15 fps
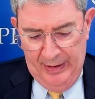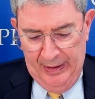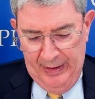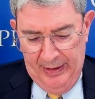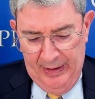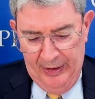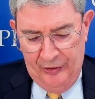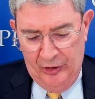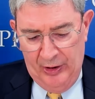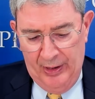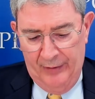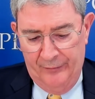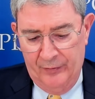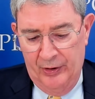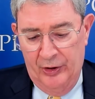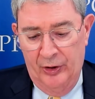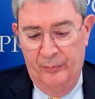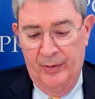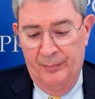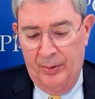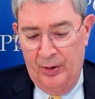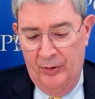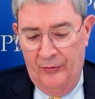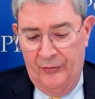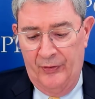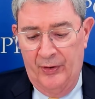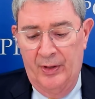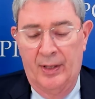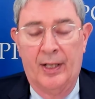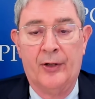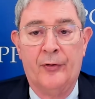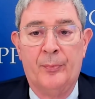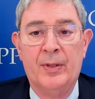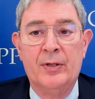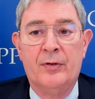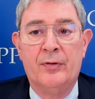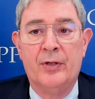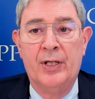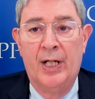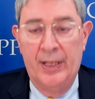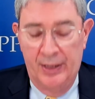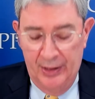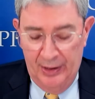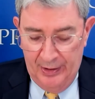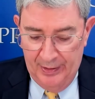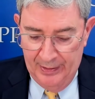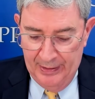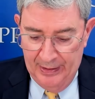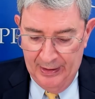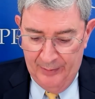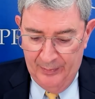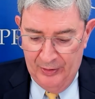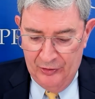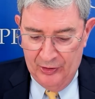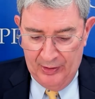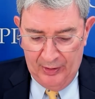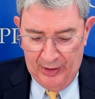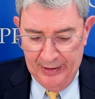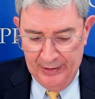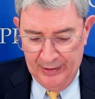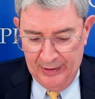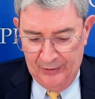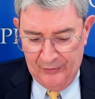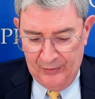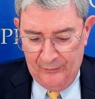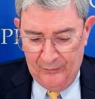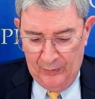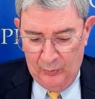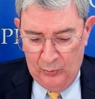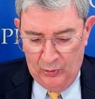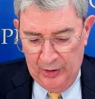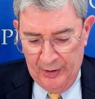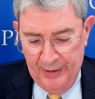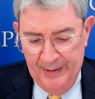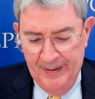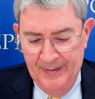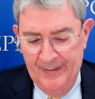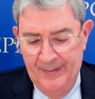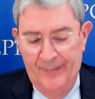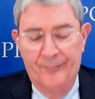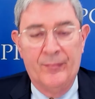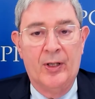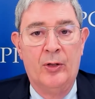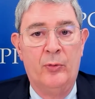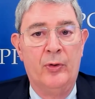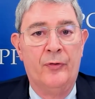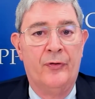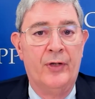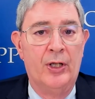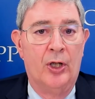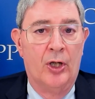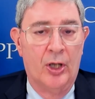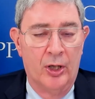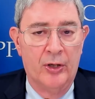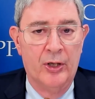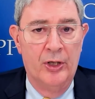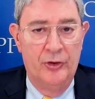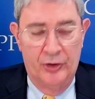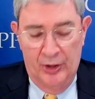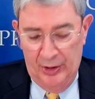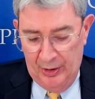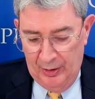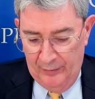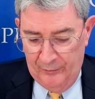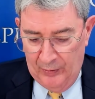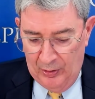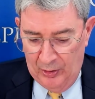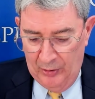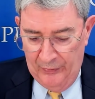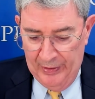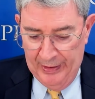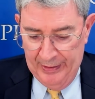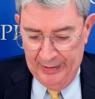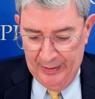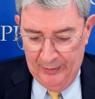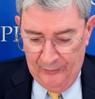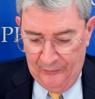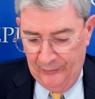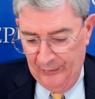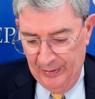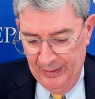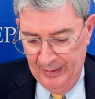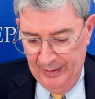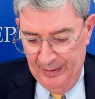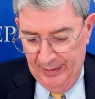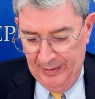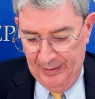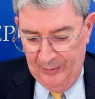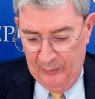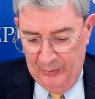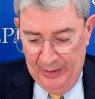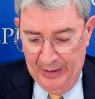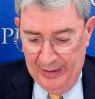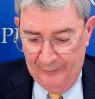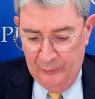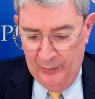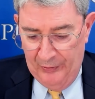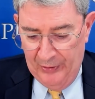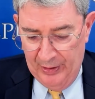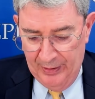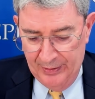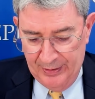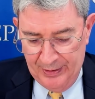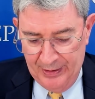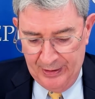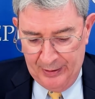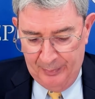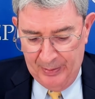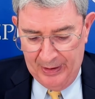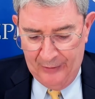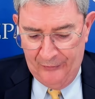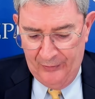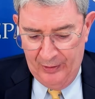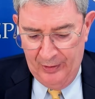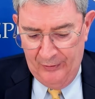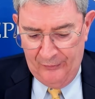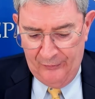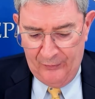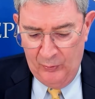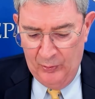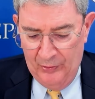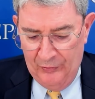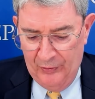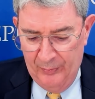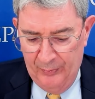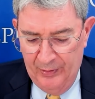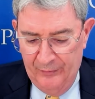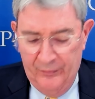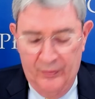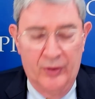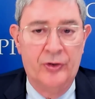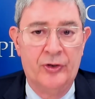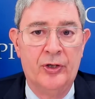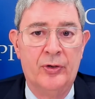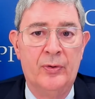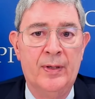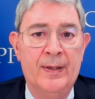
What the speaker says: Each and every human person has been created in the image and likeness of the one who is the origin of all that is. We have within us the capacities for wisdom and virtue.